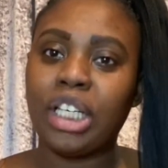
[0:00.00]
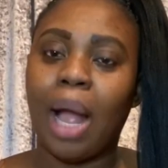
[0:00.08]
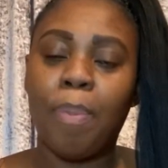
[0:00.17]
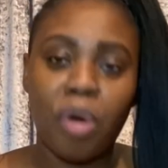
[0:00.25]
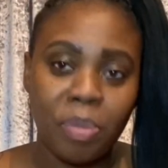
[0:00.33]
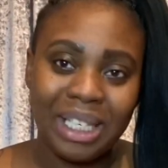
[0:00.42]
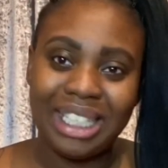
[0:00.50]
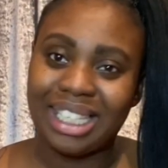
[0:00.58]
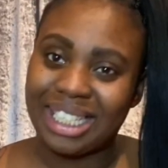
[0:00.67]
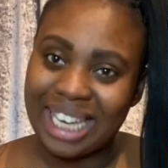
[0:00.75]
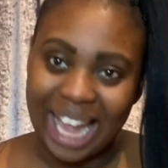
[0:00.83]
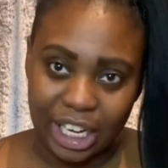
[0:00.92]
I probably
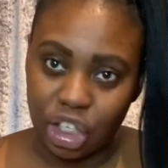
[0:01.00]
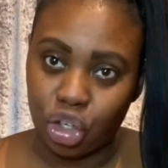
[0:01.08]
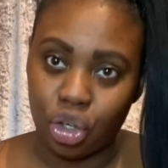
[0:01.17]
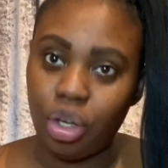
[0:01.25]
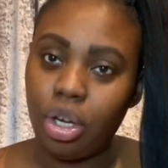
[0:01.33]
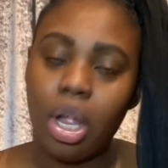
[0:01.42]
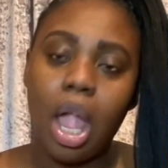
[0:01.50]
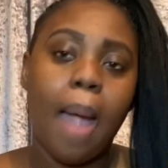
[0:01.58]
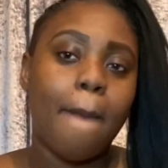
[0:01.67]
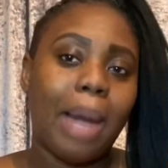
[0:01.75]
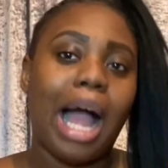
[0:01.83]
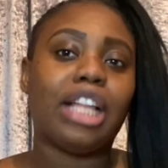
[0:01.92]
dislike you,
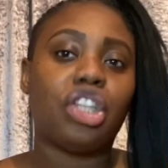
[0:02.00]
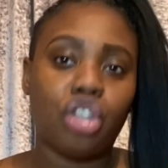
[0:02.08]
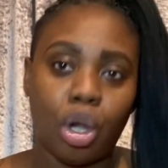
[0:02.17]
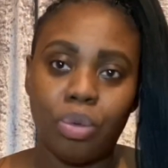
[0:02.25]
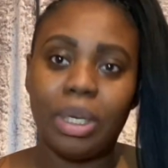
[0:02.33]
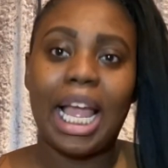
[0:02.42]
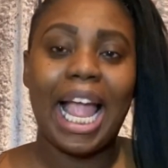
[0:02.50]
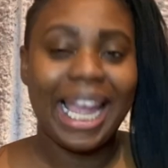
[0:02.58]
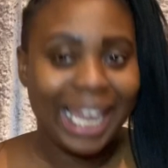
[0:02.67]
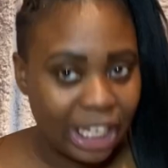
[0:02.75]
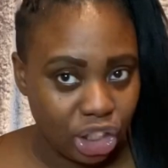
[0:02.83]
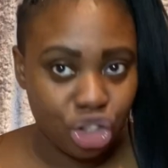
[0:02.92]
but I don't
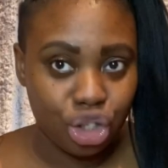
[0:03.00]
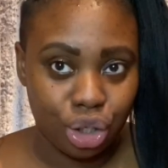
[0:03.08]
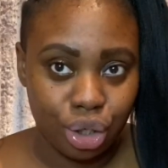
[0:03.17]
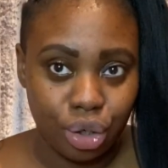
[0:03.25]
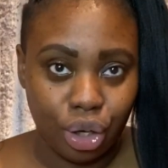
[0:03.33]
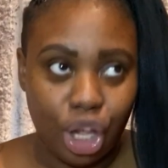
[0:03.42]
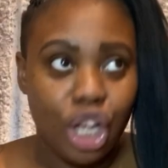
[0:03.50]
hate you.